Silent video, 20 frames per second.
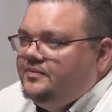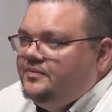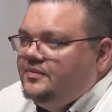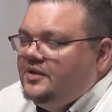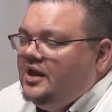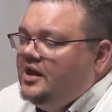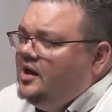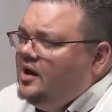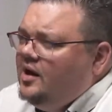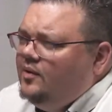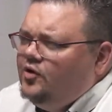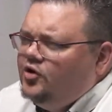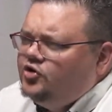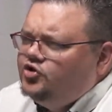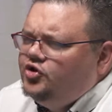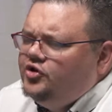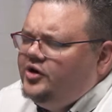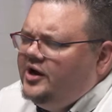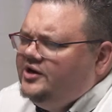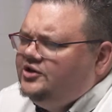I'm not
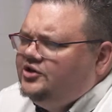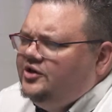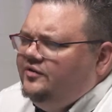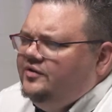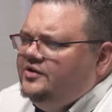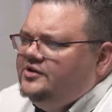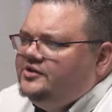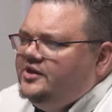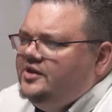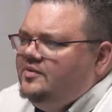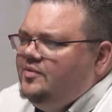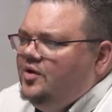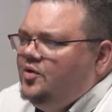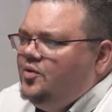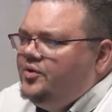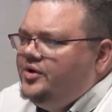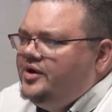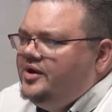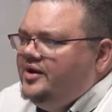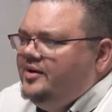sure actually if it's them that
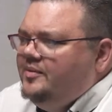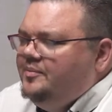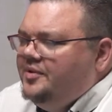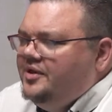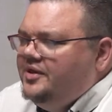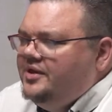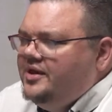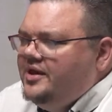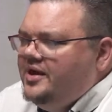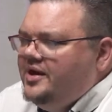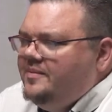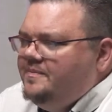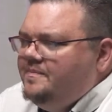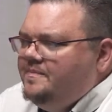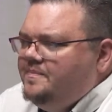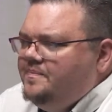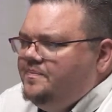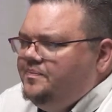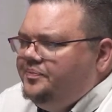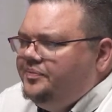own it, but
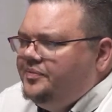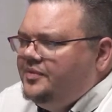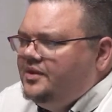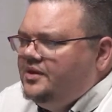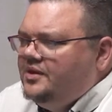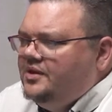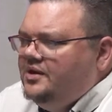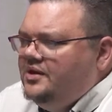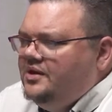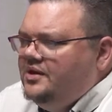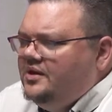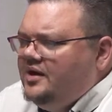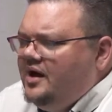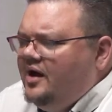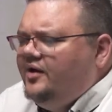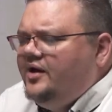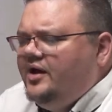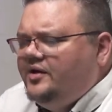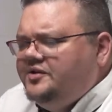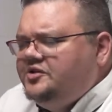
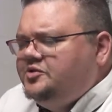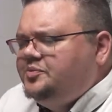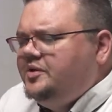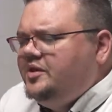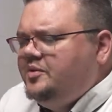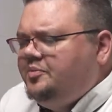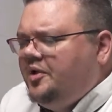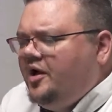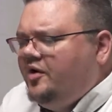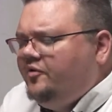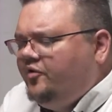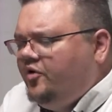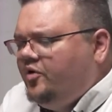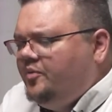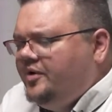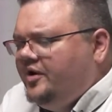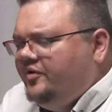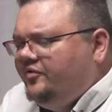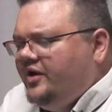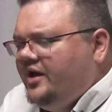I'll explain the platform,
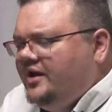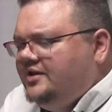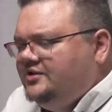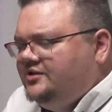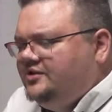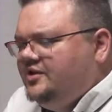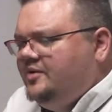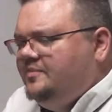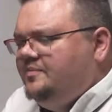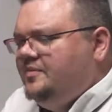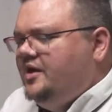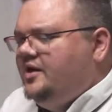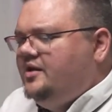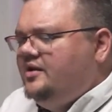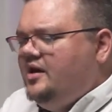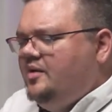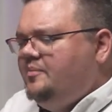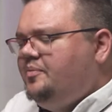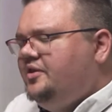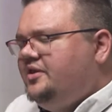and if it is them,
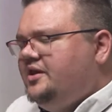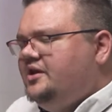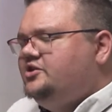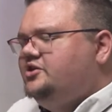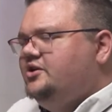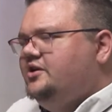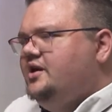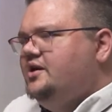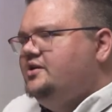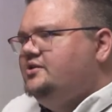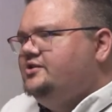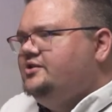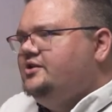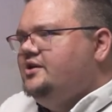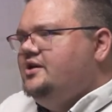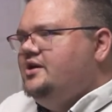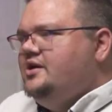then it potentially is.